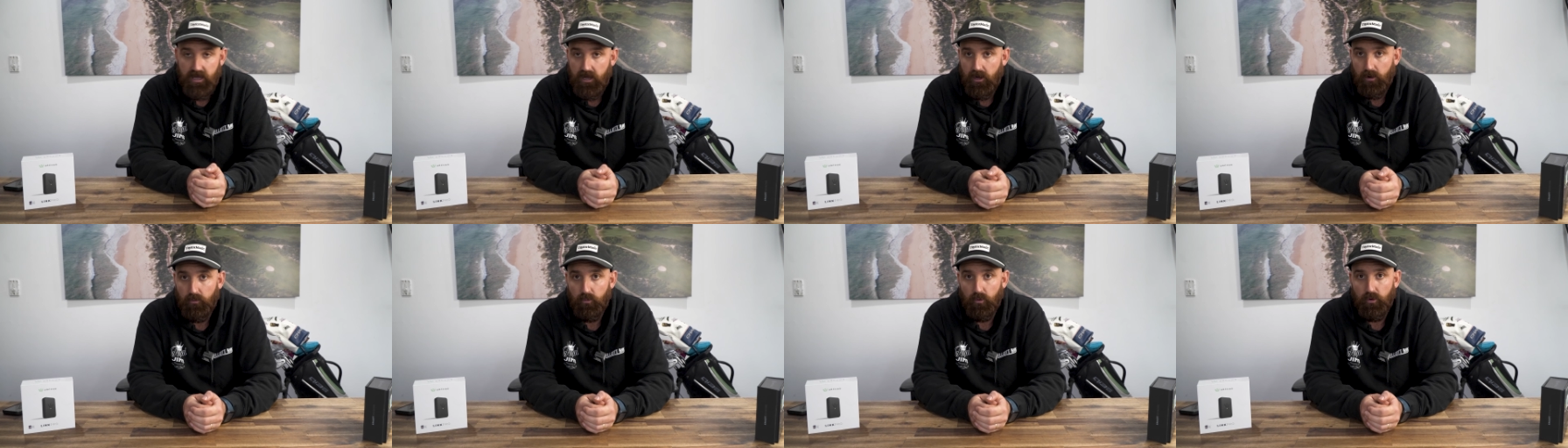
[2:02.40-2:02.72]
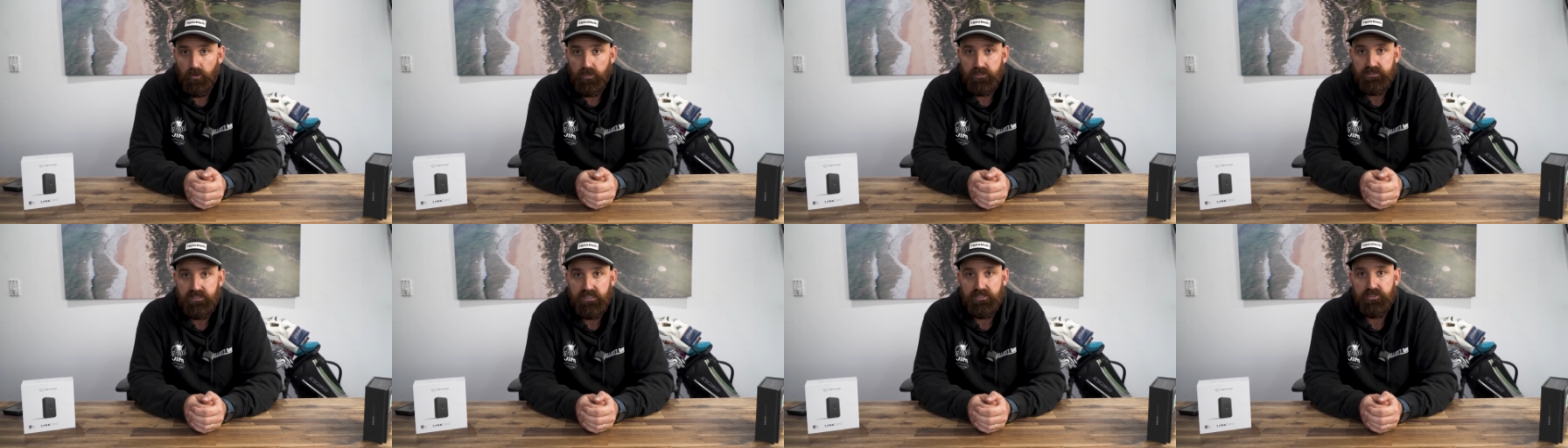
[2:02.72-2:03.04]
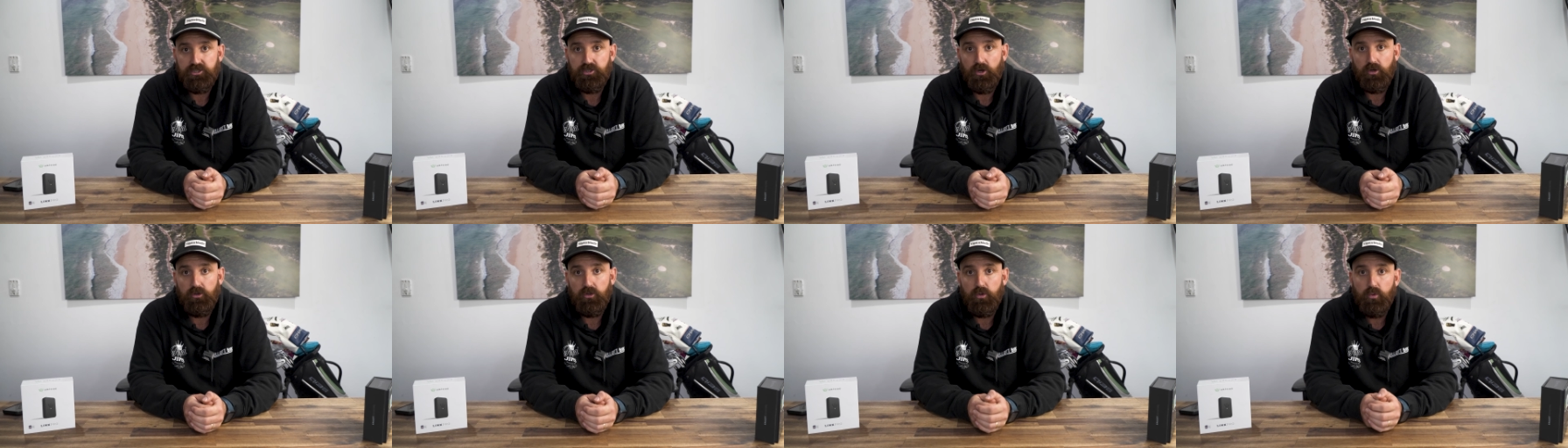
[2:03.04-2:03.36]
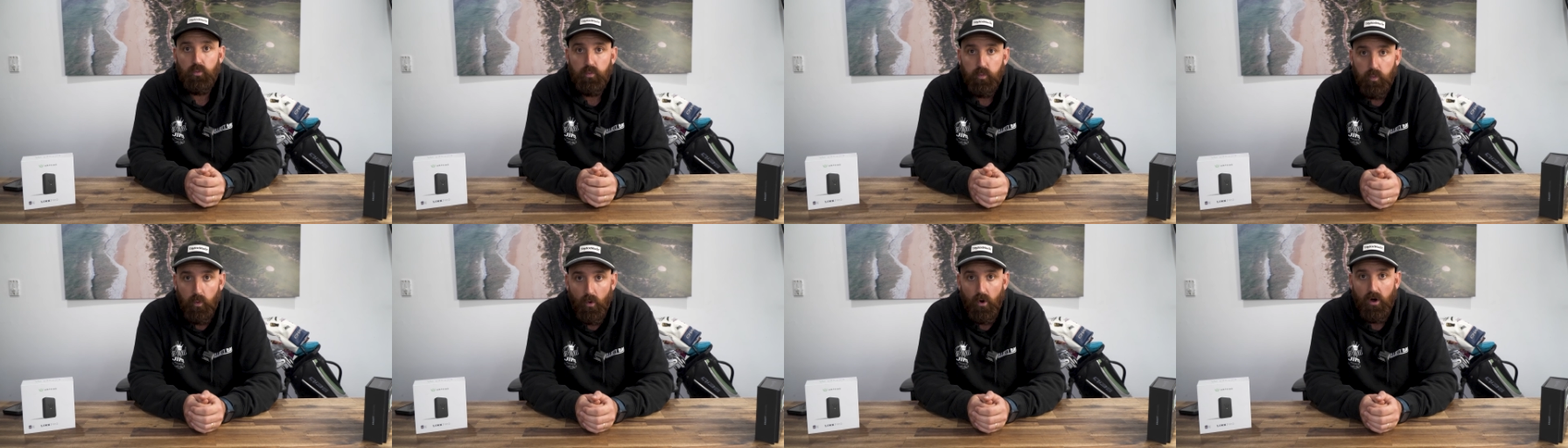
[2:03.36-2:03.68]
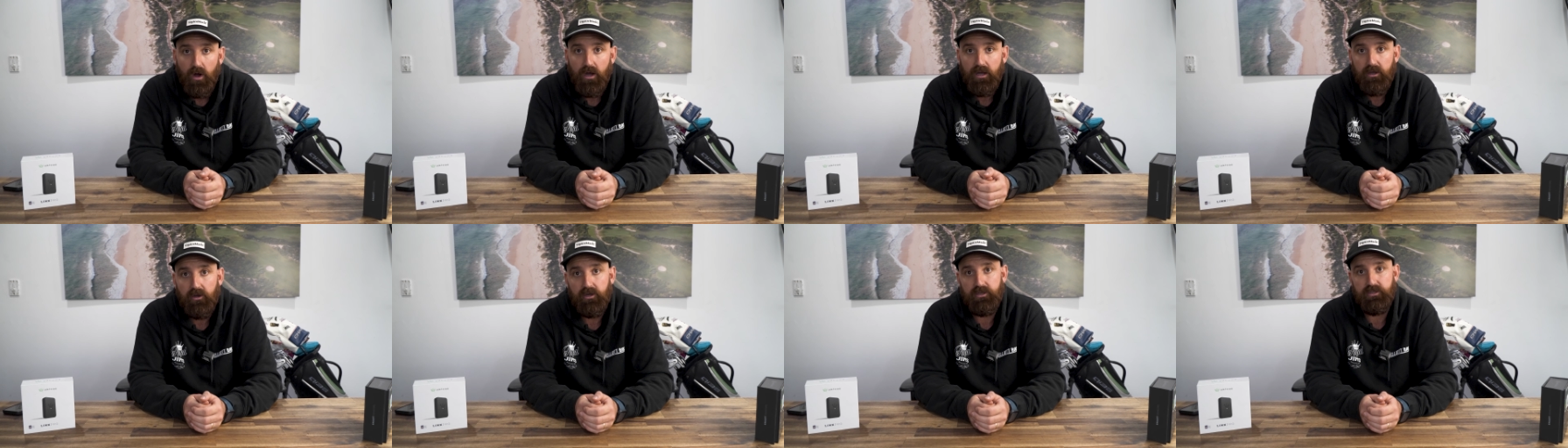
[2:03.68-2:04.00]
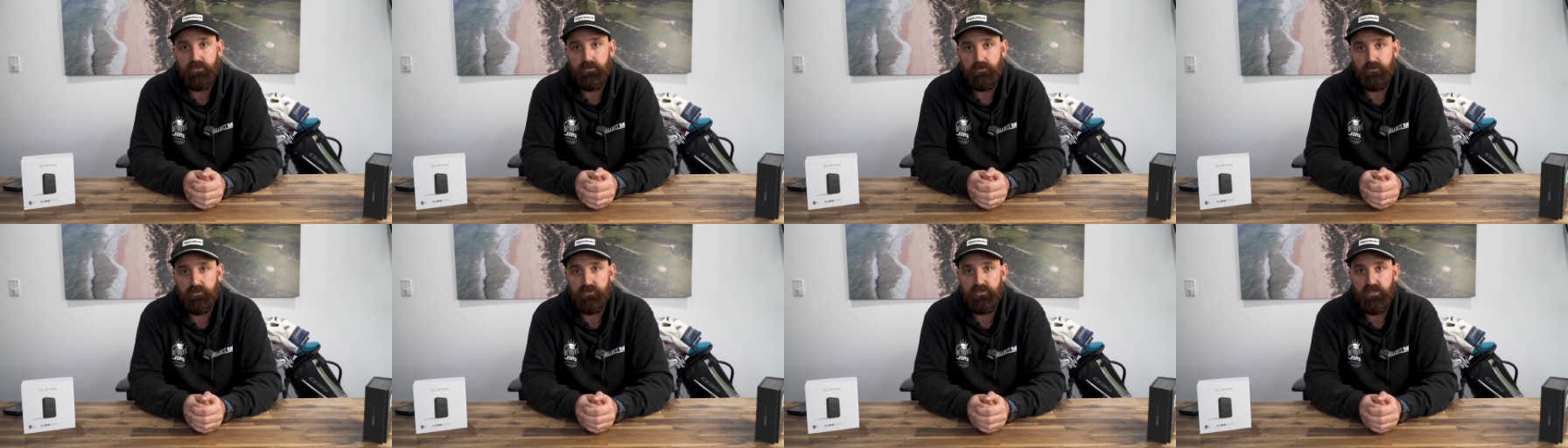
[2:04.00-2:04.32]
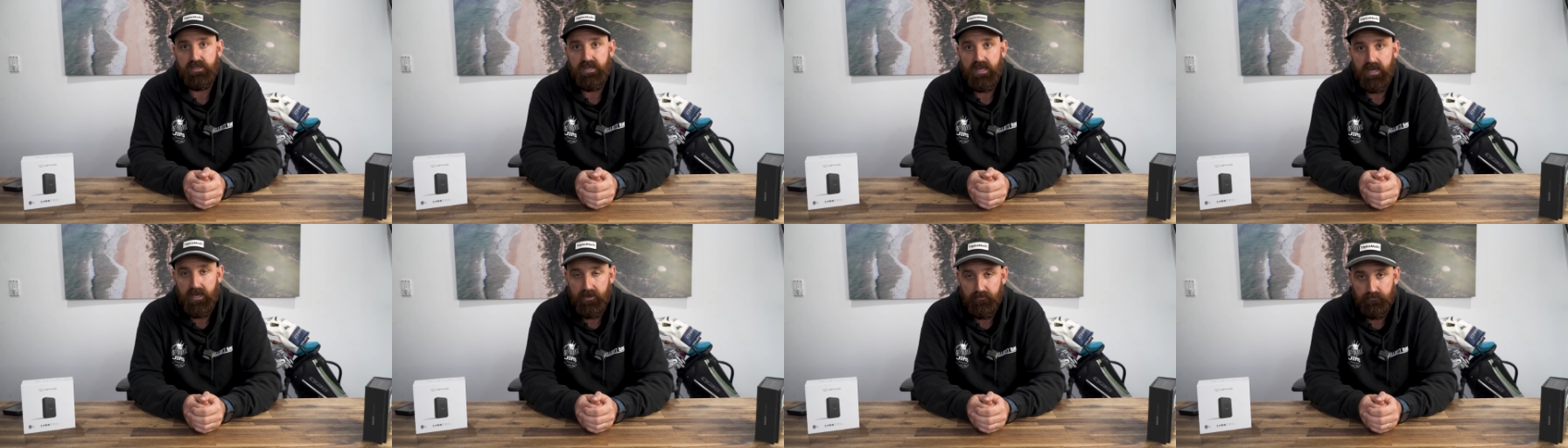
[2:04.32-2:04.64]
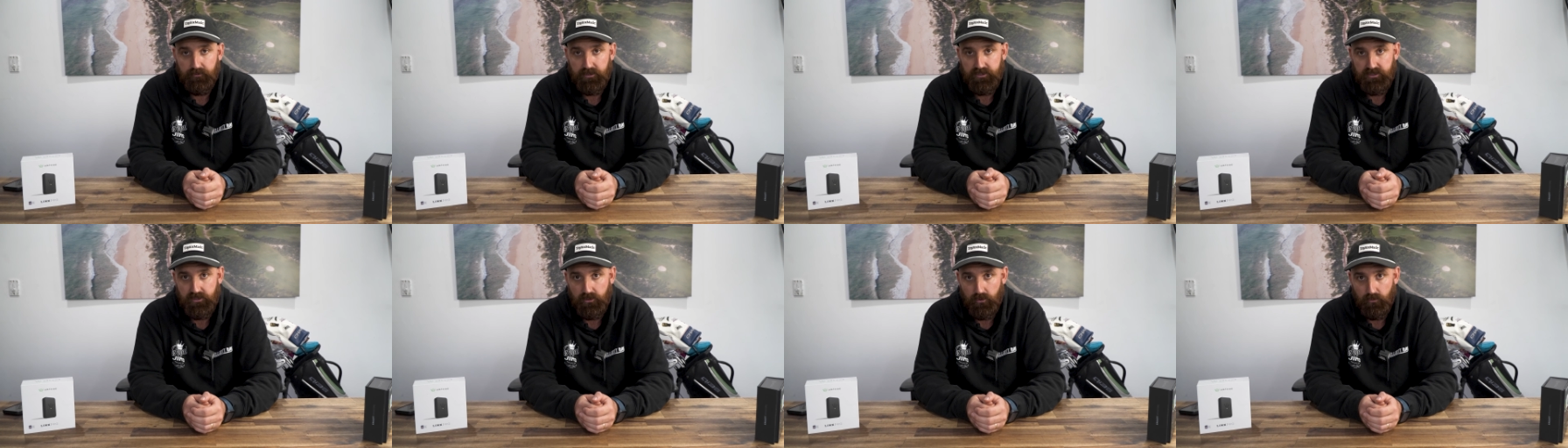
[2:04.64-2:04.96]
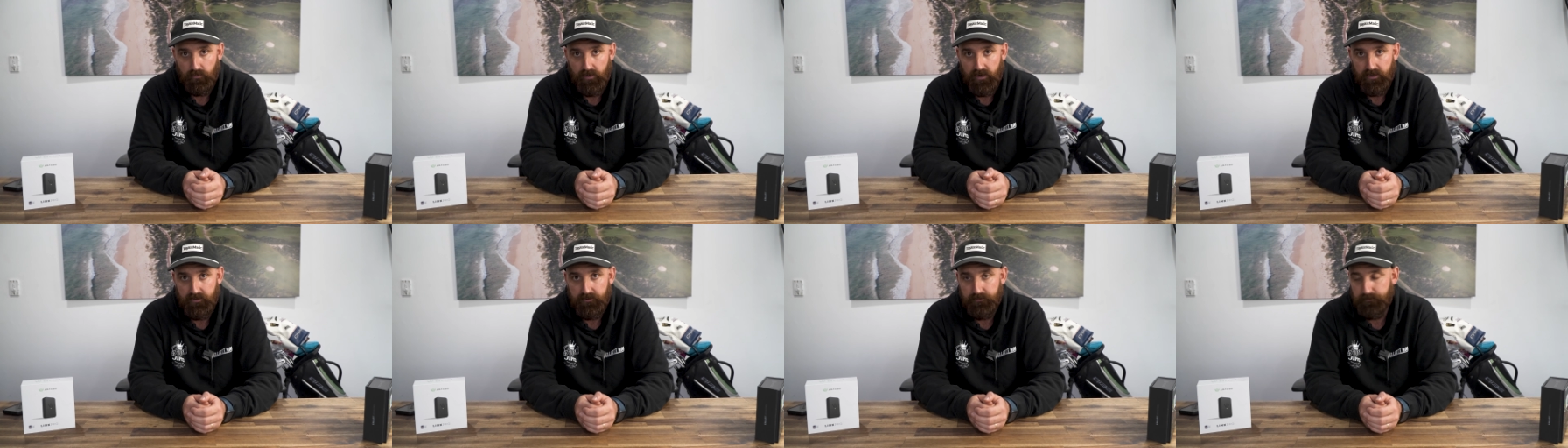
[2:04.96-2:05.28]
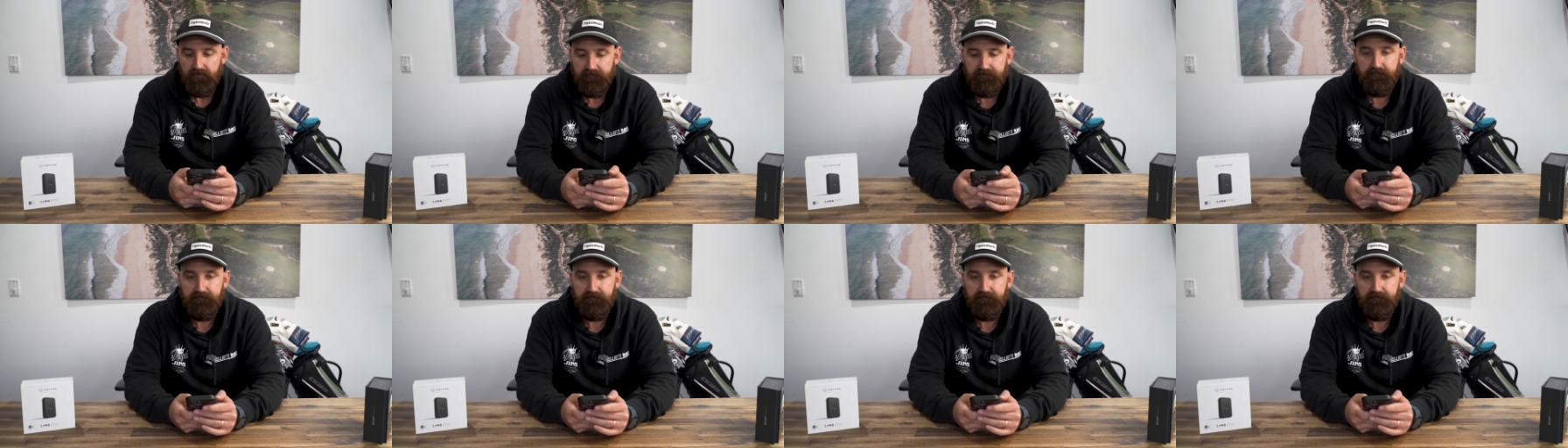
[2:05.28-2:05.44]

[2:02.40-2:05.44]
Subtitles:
how it works, and show you why I use it every single round.